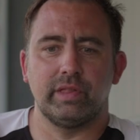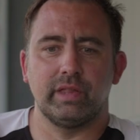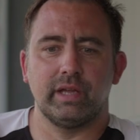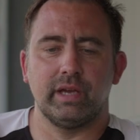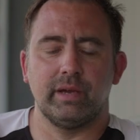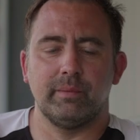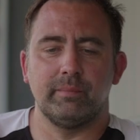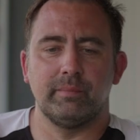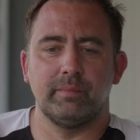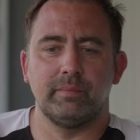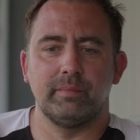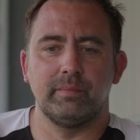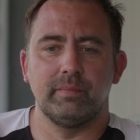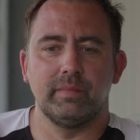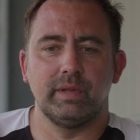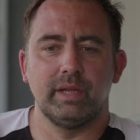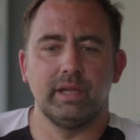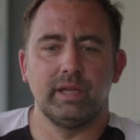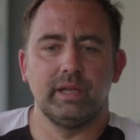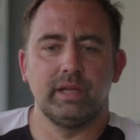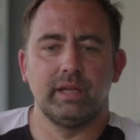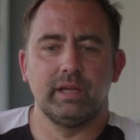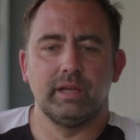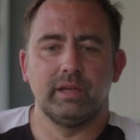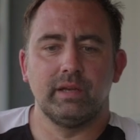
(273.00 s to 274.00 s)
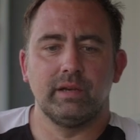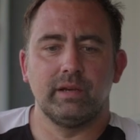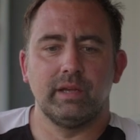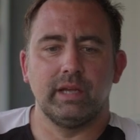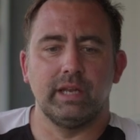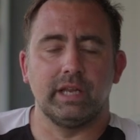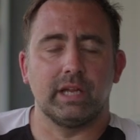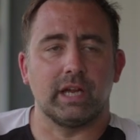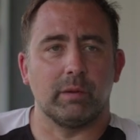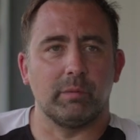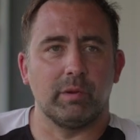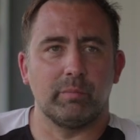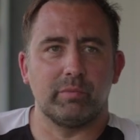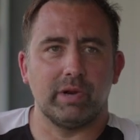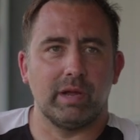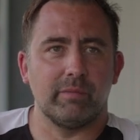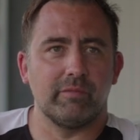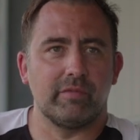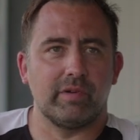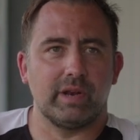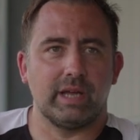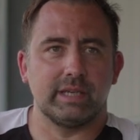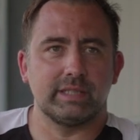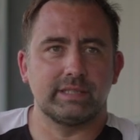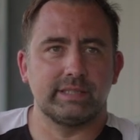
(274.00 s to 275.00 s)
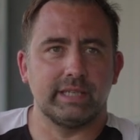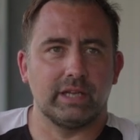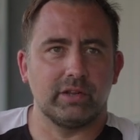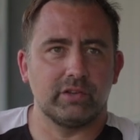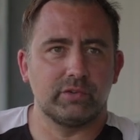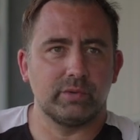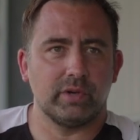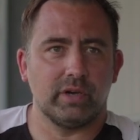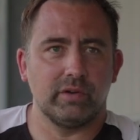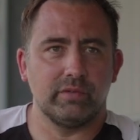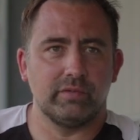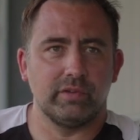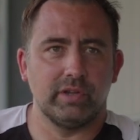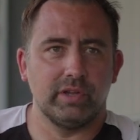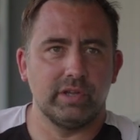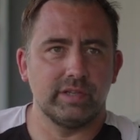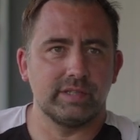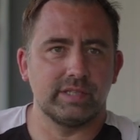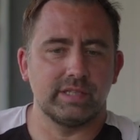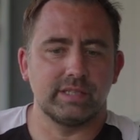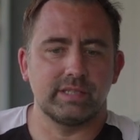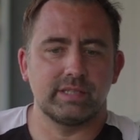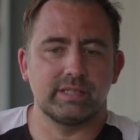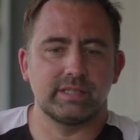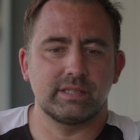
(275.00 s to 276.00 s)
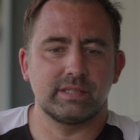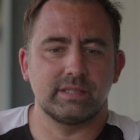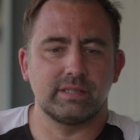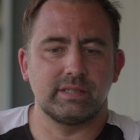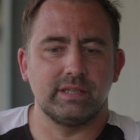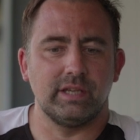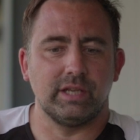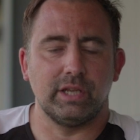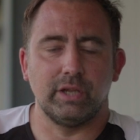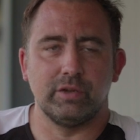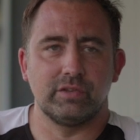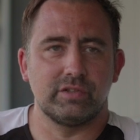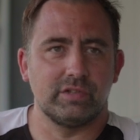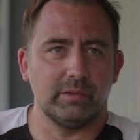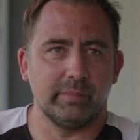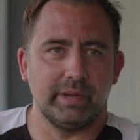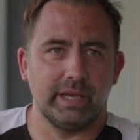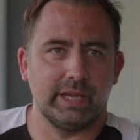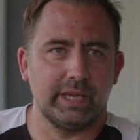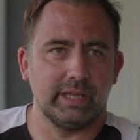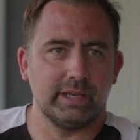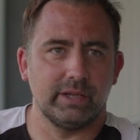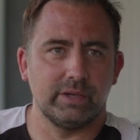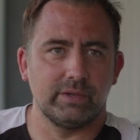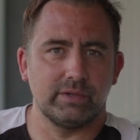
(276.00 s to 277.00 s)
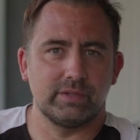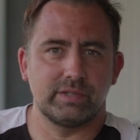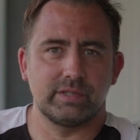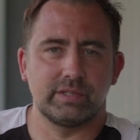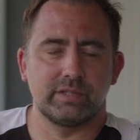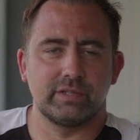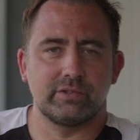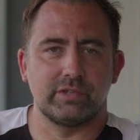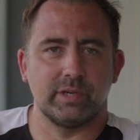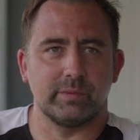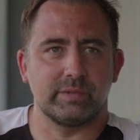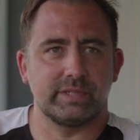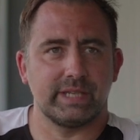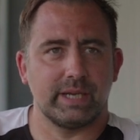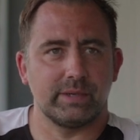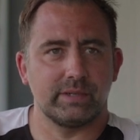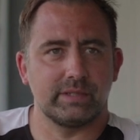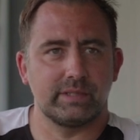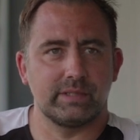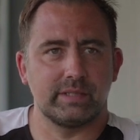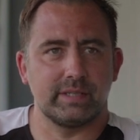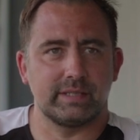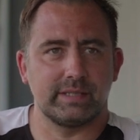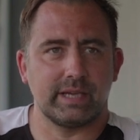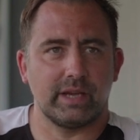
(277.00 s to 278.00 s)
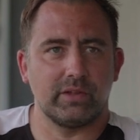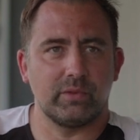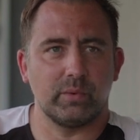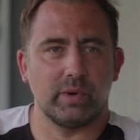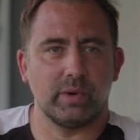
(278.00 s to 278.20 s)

in the Cymru Prem for the last 10 or 12 years, you're used to making those trips down to South